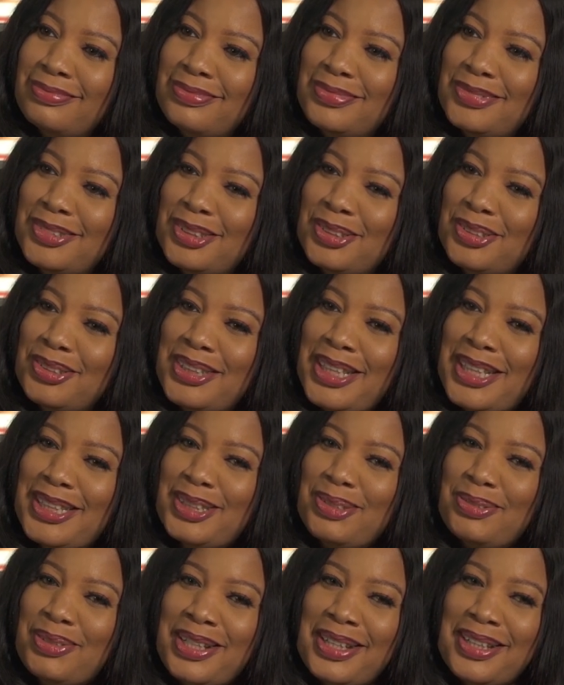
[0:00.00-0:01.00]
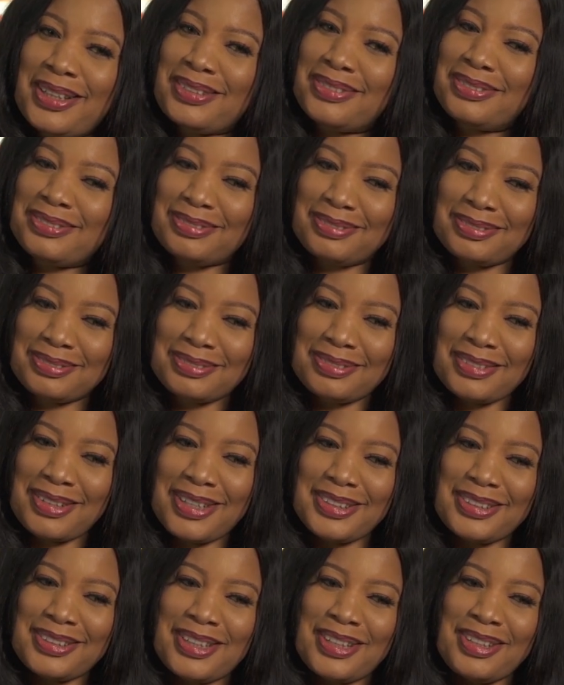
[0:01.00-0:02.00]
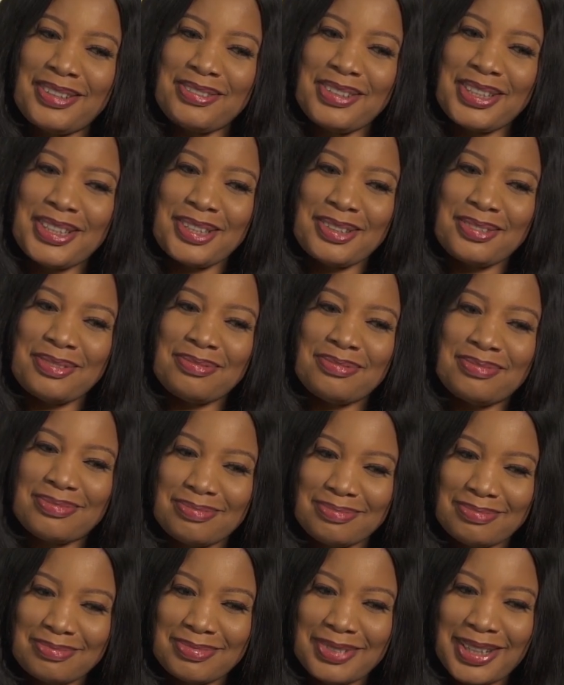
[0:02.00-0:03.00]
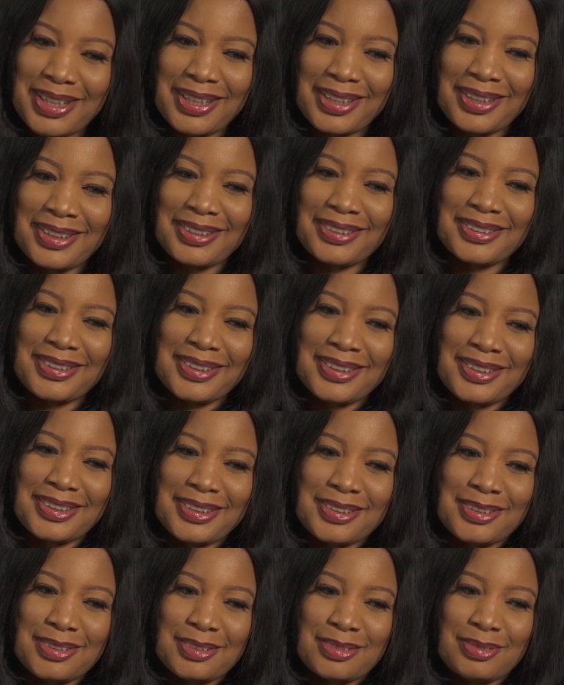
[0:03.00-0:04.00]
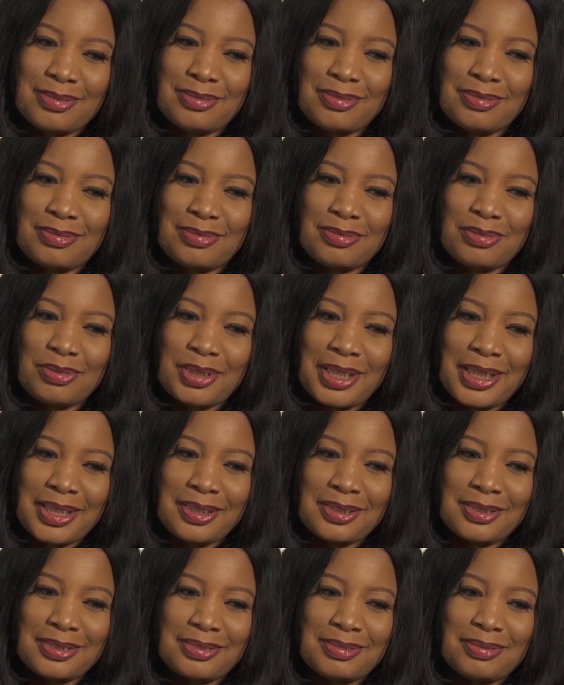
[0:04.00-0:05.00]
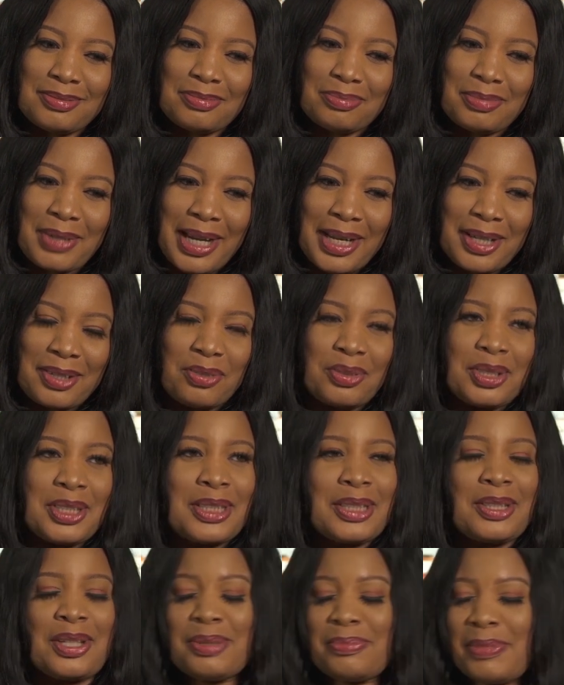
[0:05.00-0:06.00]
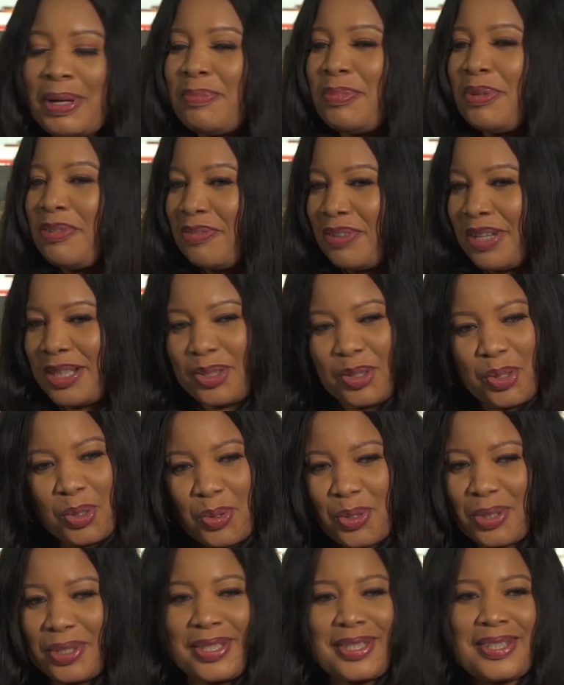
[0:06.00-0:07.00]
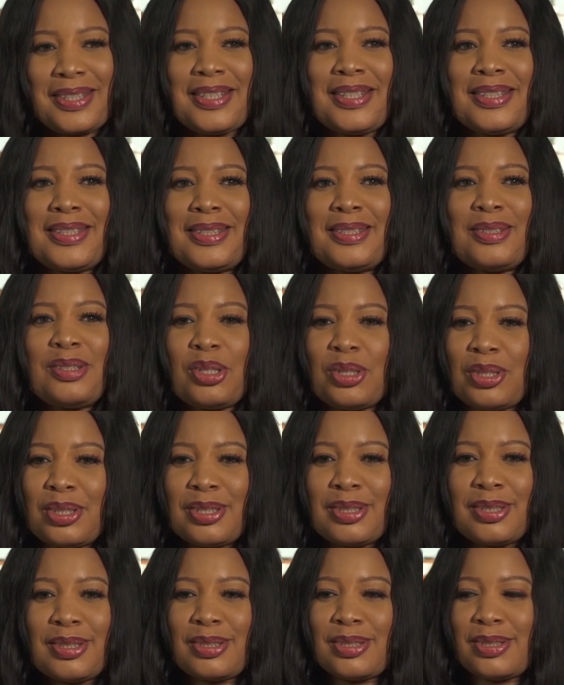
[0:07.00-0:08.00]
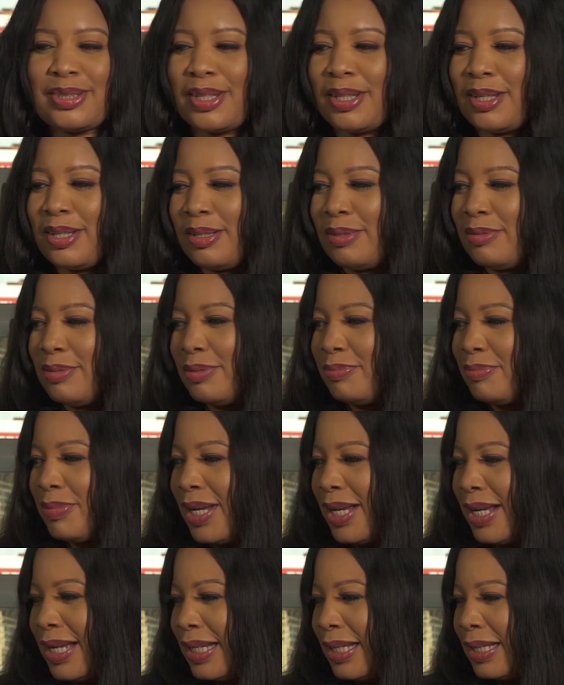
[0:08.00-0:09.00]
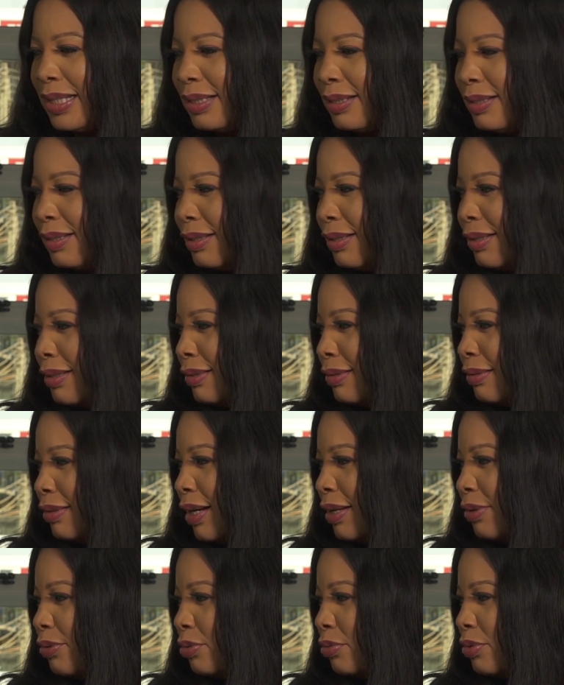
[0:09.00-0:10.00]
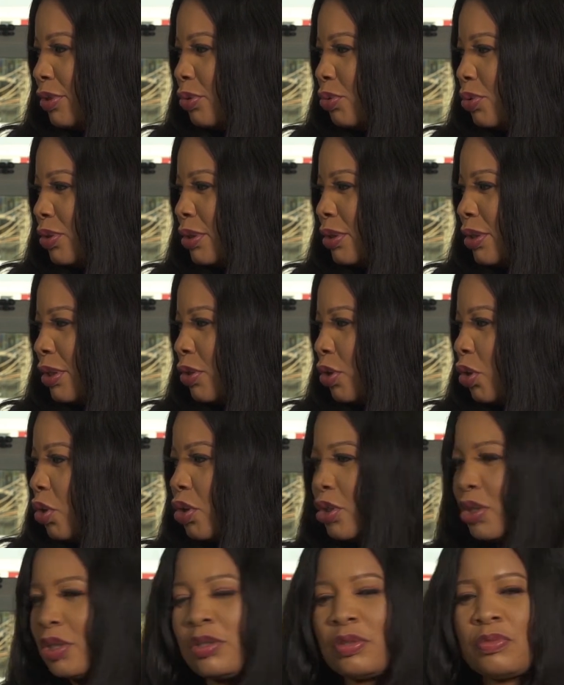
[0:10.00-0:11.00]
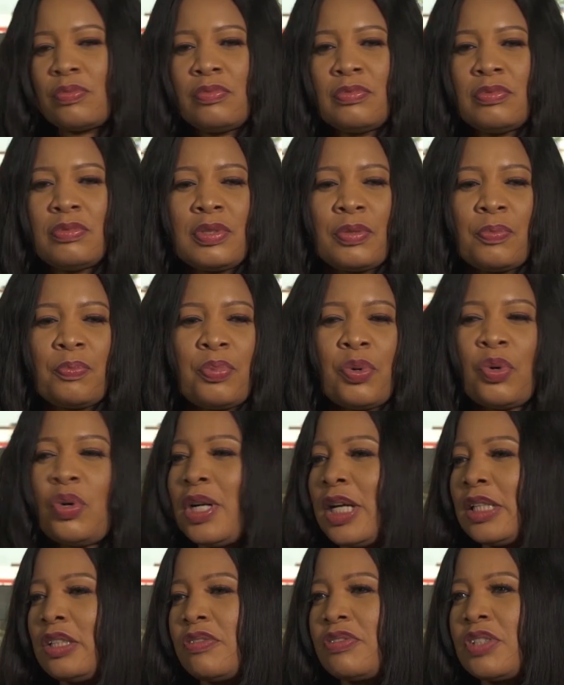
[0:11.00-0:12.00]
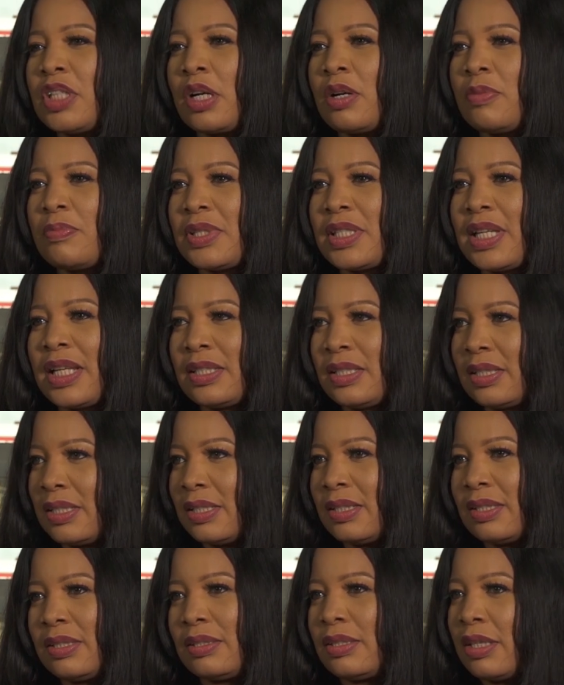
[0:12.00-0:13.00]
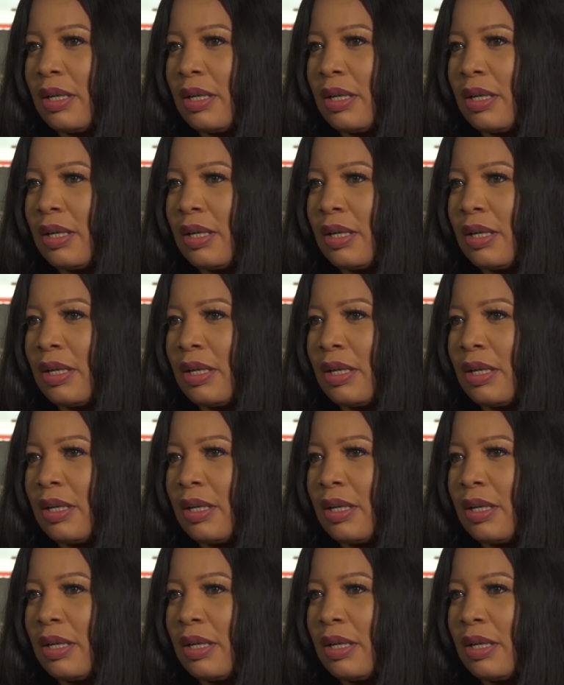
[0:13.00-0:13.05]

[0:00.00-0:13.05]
And so that's where I started reading my, well, my, it's not my preferred course. It's just my, I know it was a course born out of circumstances.